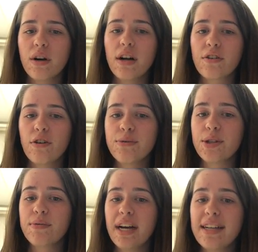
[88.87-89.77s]
on
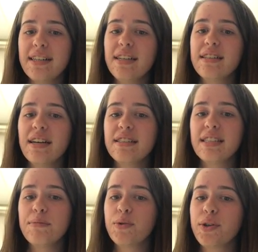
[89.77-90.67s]
chromosome 19 does
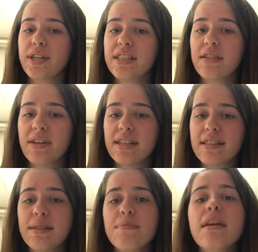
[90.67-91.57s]
seem to increase the risk.